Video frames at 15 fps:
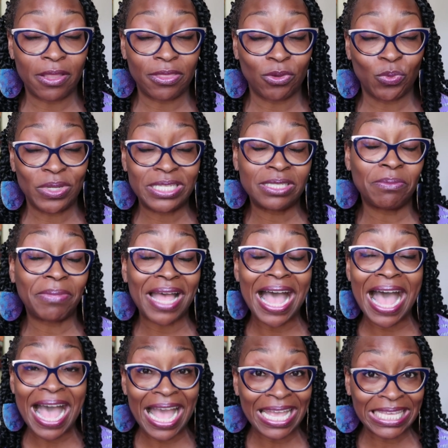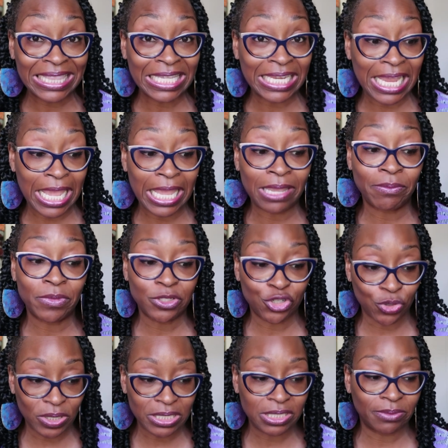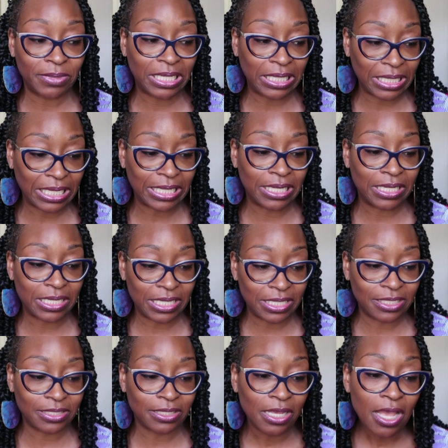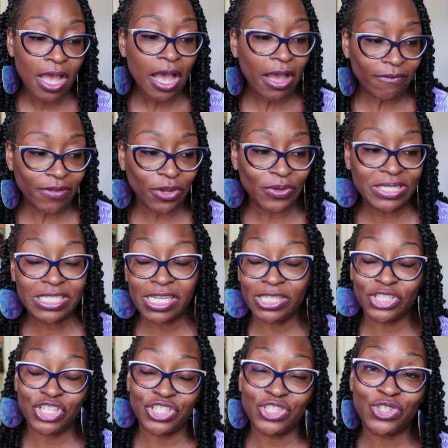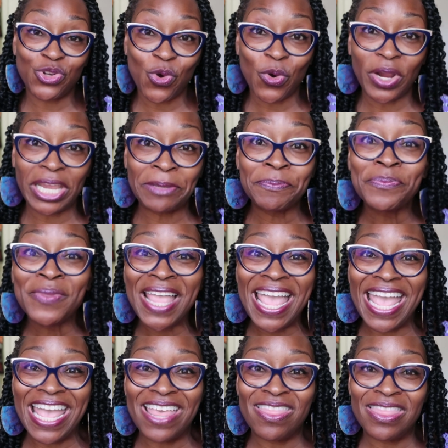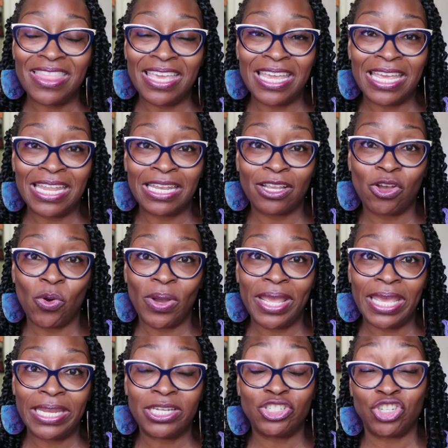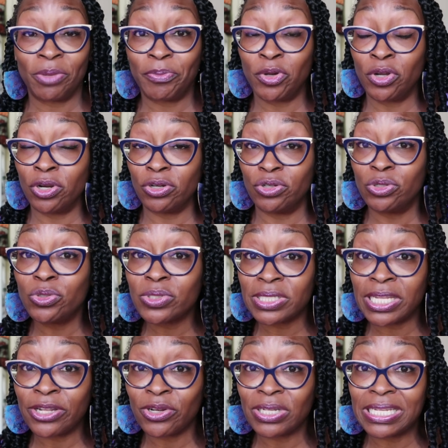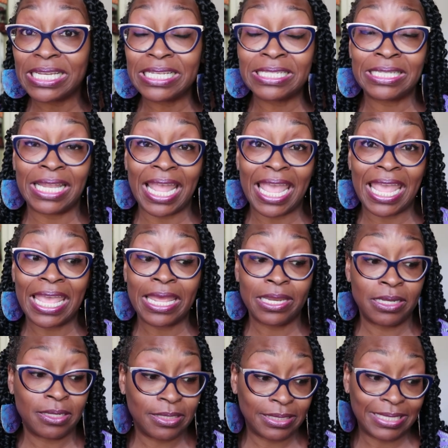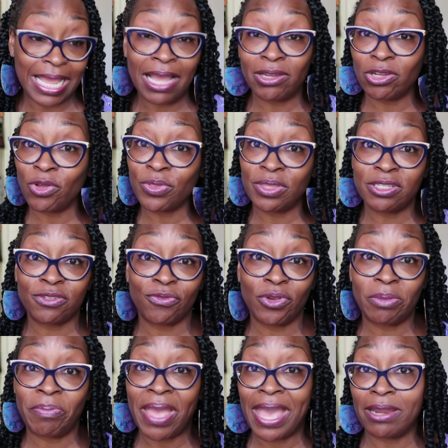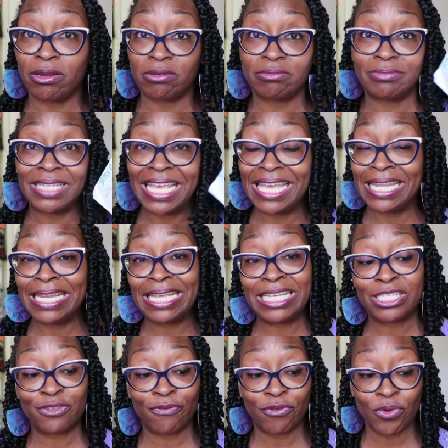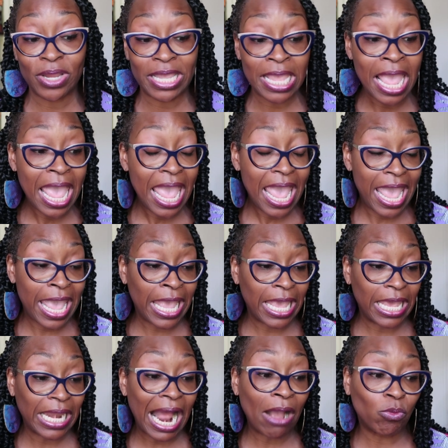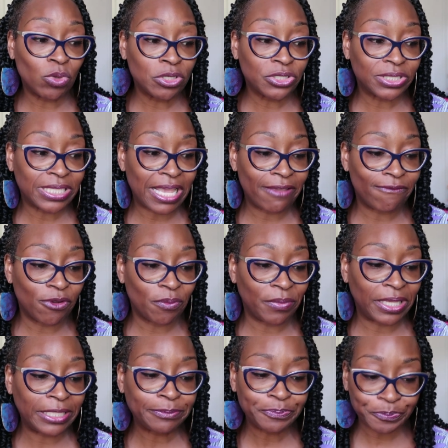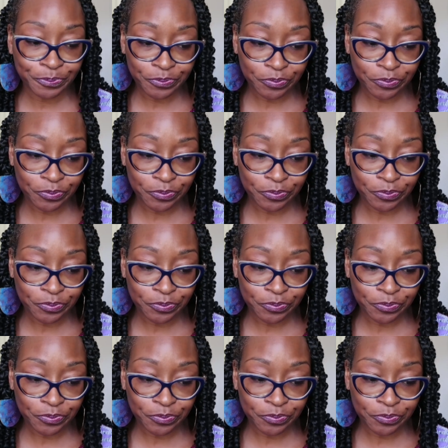the reason behind the name. Trust me, it is a very touching story. And then go ahead and jump on her newsletter list and download this free pattern. It is free. And I will say, for me,